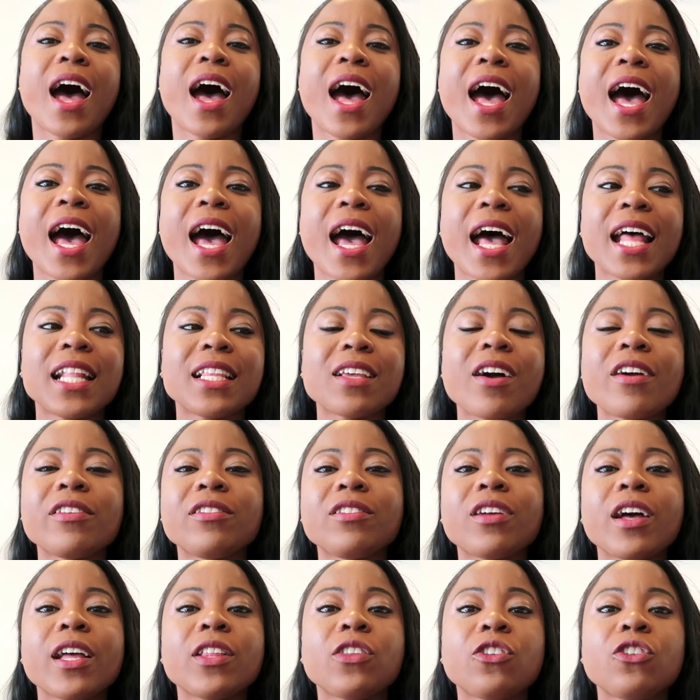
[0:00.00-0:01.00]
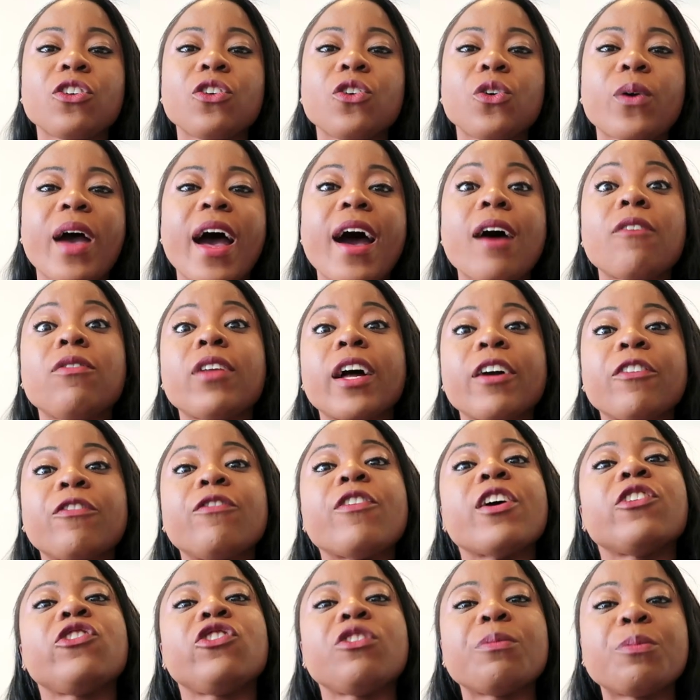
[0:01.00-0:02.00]
And I started to have like
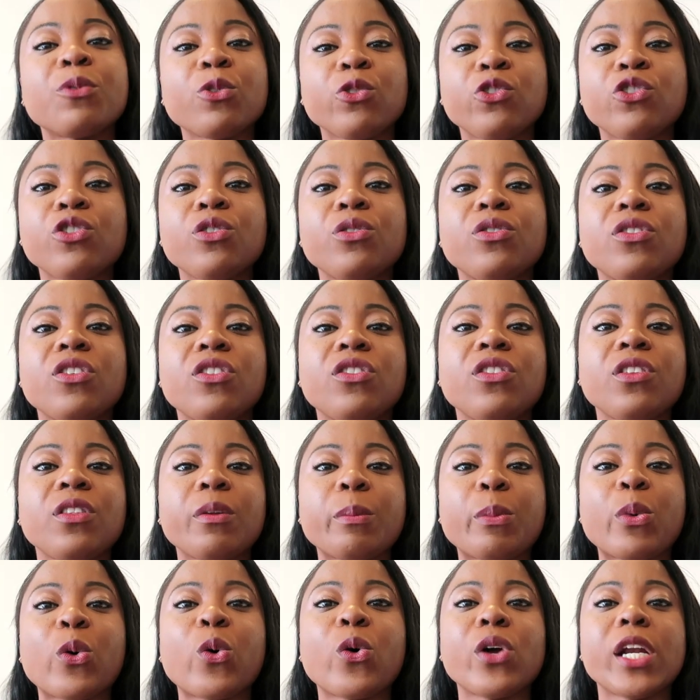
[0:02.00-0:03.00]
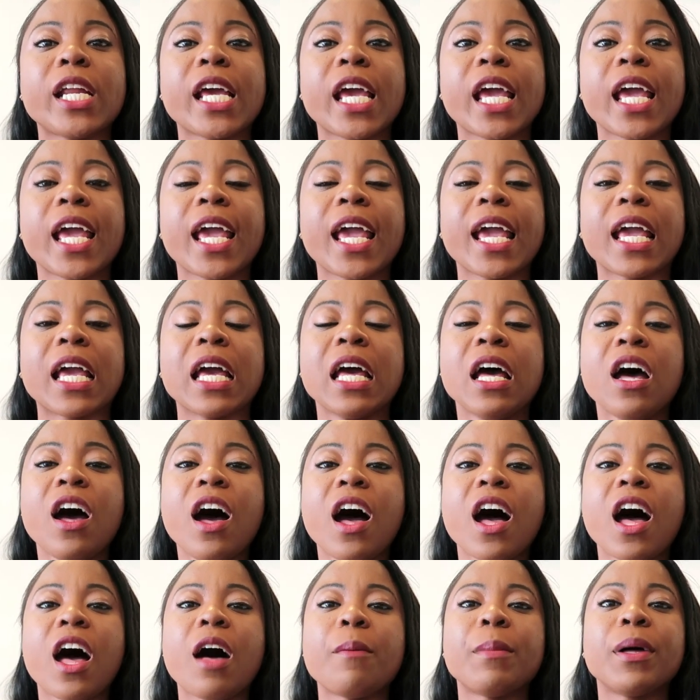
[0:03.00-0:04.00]
vegetable juices in the morning,
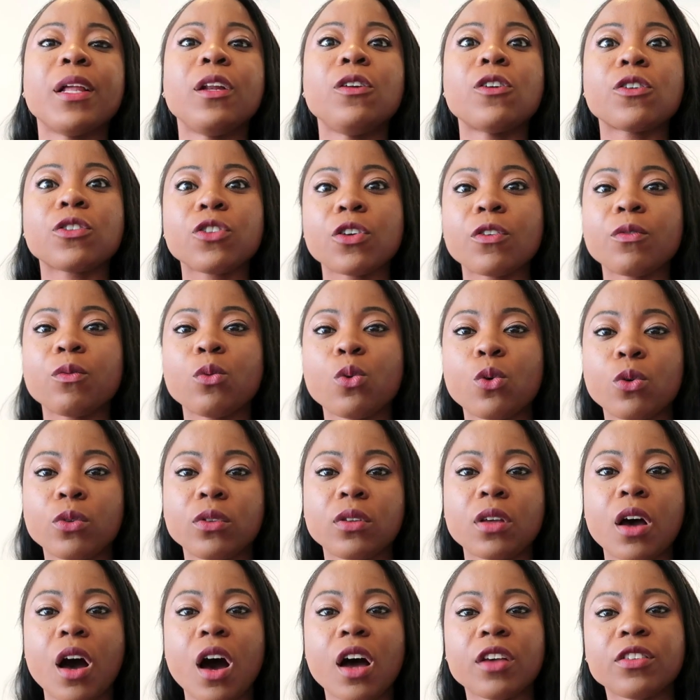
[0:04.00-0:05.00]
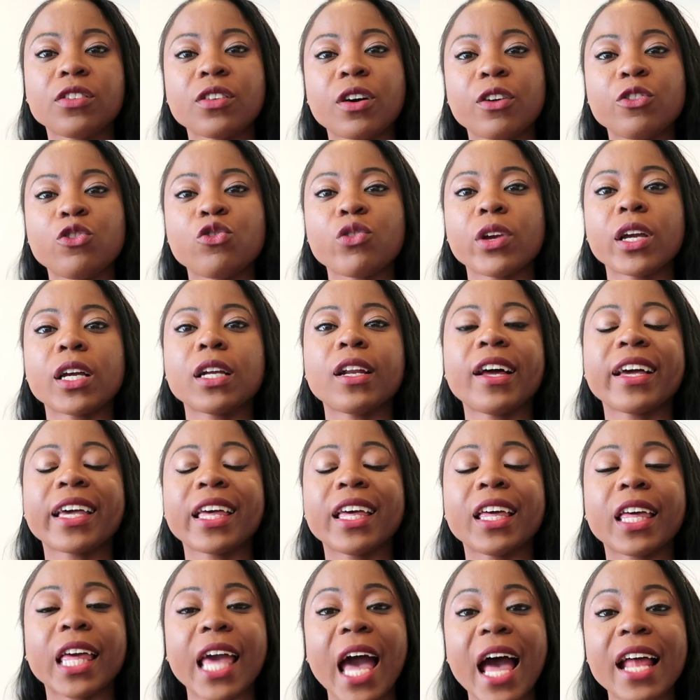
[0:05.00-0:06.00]
um, a lot of water, so I'll drink like
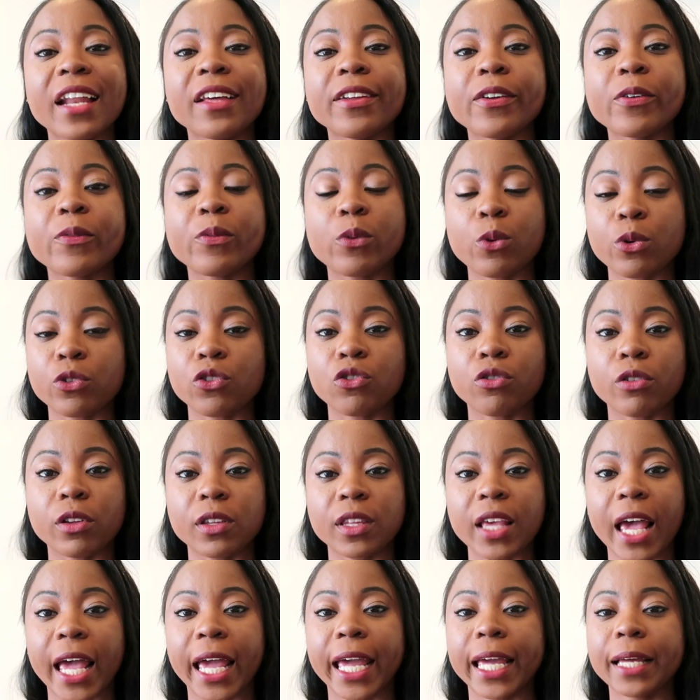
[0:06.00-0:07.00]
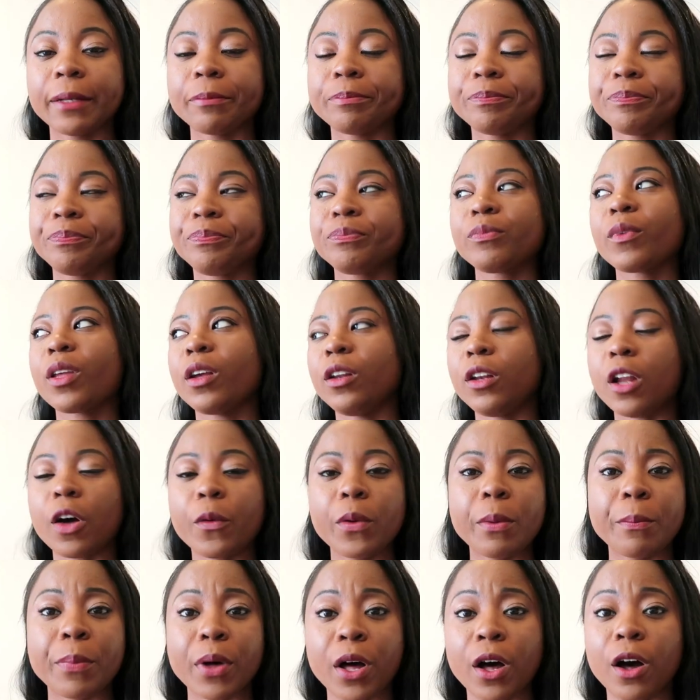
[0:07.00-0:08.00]
a gallon of water a day. Lo
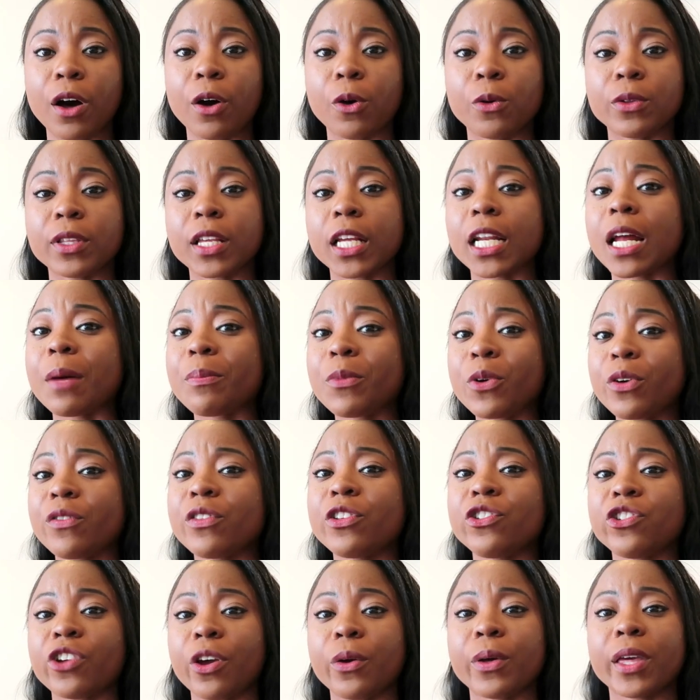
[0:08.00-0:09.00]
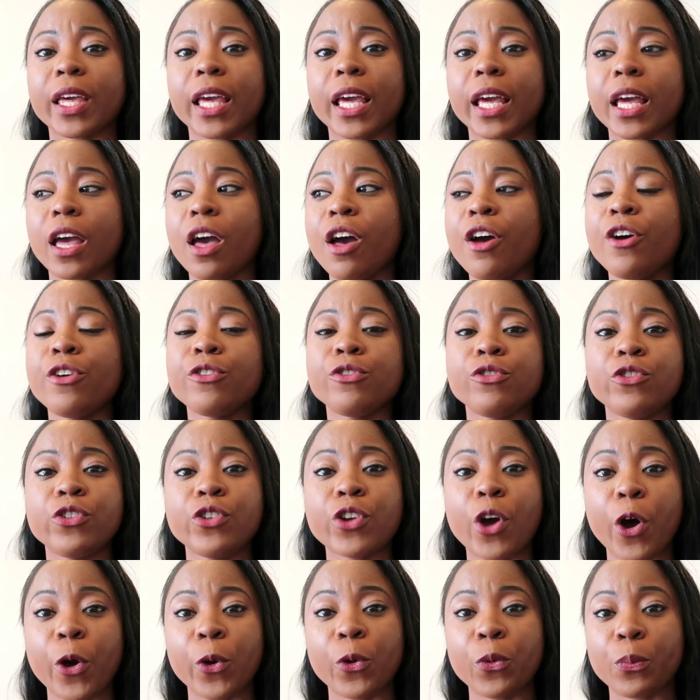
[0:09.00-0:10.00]
and behold, and I'm not even joking,
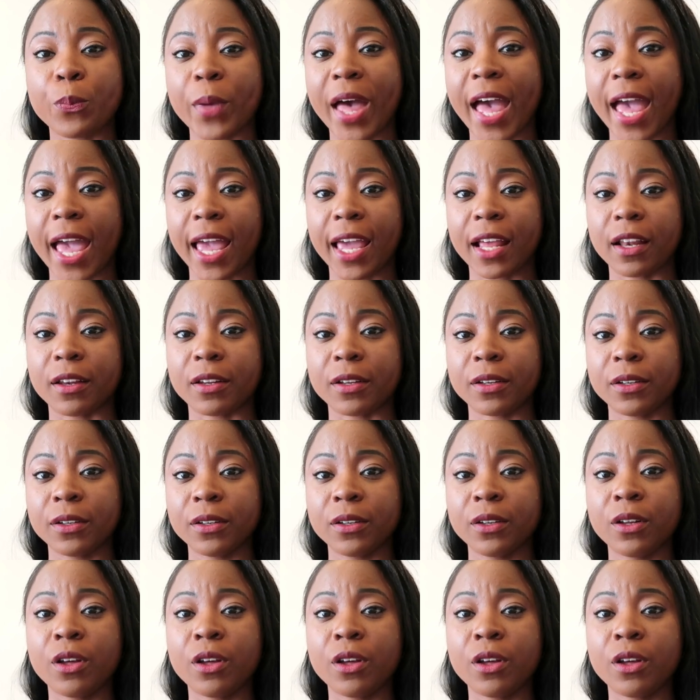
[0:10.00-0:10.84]
no pain.